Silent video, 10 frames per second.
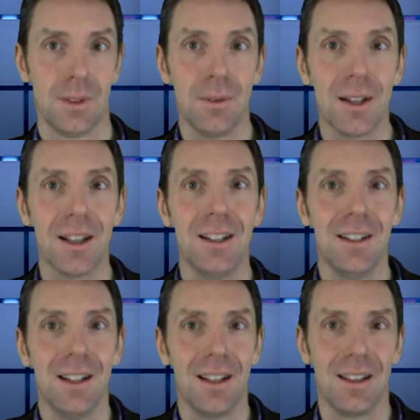Well,
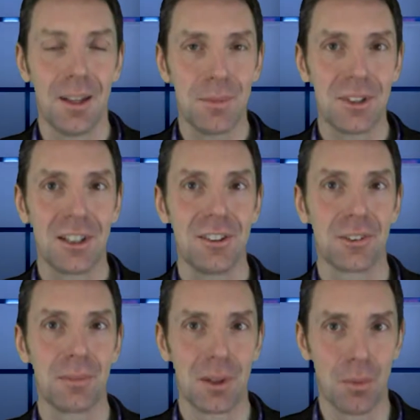let me tell you
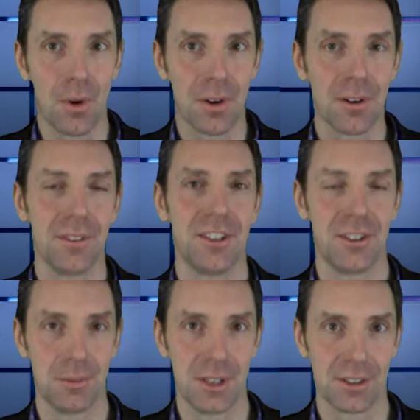something more on this
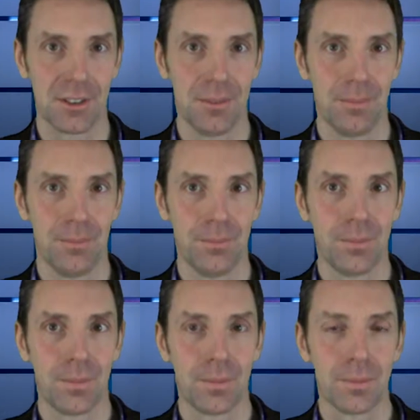subject.
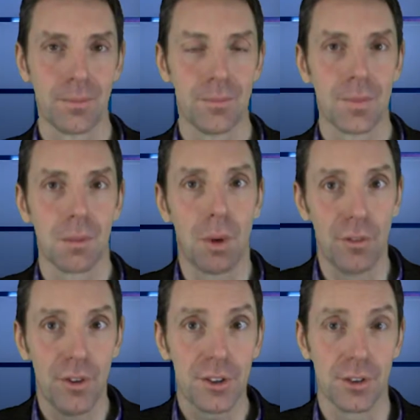But
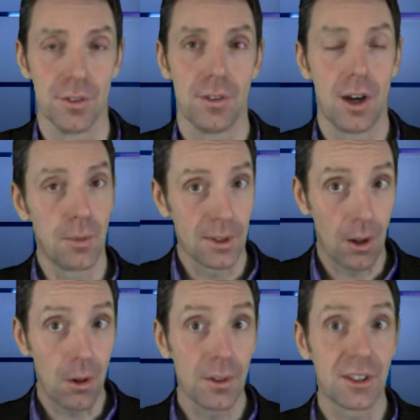first off, I will
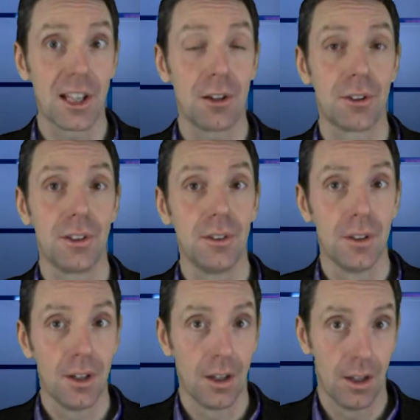only tell you
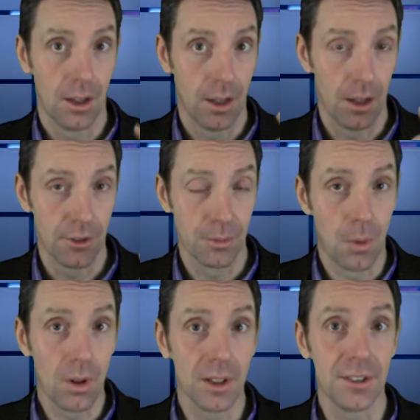a
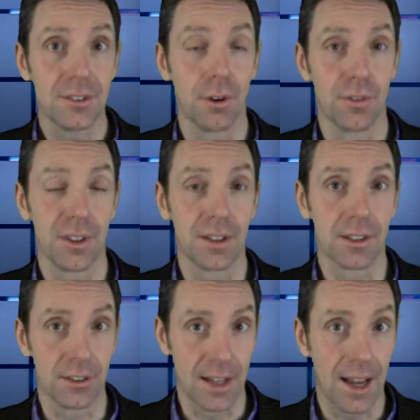small list of things
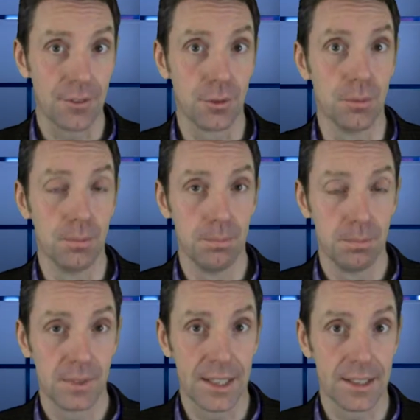that you have
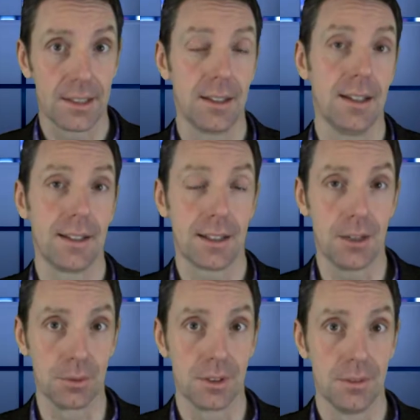to take in
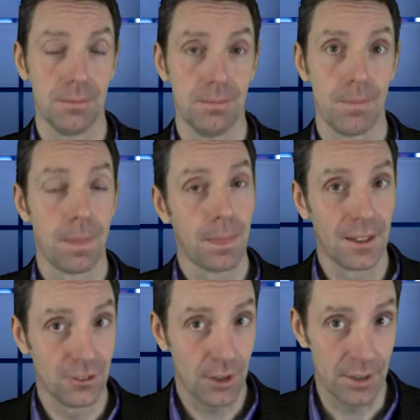account.
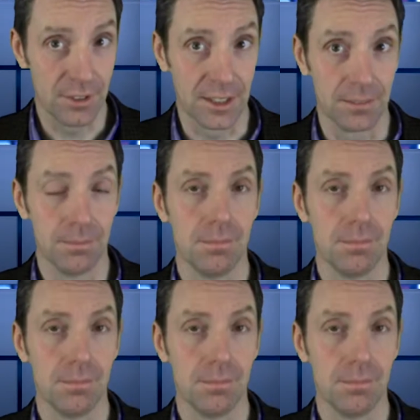It's not everything.